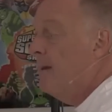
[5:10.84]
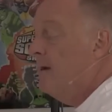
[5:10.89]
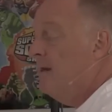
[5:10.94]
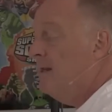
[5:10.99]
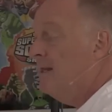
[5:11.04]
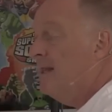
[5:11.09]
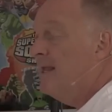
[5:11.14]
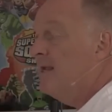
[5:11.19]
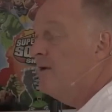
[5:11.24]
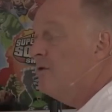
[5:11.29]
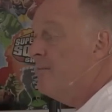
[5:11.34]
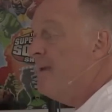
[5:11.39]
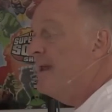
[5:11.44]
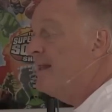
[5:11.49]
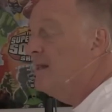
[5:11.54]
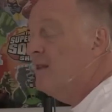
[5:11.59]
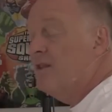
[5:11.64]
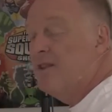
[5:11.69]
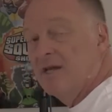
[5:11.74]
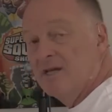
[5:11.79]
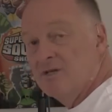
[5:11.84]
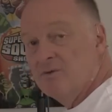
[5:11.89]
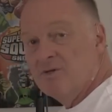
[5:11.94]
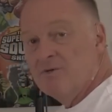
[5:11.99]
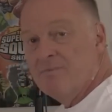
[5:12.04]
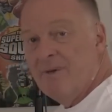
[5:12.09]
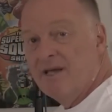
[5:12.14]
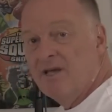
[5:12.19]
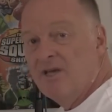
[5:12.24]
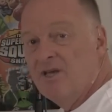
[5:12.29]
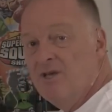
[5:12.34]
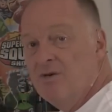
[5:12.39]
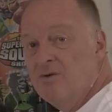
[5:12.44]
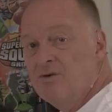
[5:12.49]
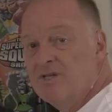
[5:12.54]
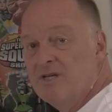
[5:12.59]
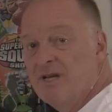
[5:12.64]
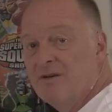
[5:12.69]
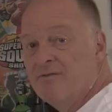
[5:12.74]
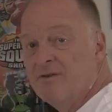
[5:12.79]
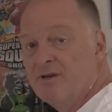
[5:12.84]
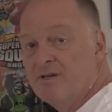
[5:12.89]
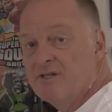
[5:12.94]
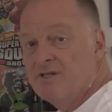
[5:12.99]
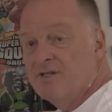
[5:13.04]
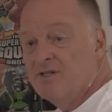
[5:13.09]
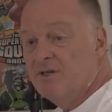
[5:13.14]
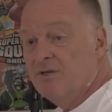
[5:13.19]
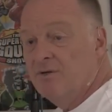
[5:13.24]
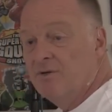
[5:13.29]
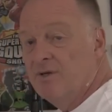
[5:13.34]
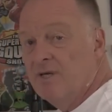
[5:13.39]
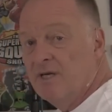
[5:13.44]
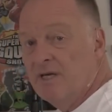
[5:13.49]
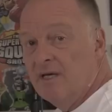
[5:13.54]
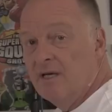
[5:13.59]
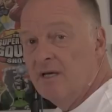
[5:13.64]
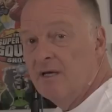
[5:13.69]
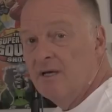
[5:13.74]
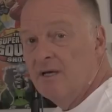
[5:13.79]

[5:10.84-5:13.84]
little incremental things which make a huge difference to the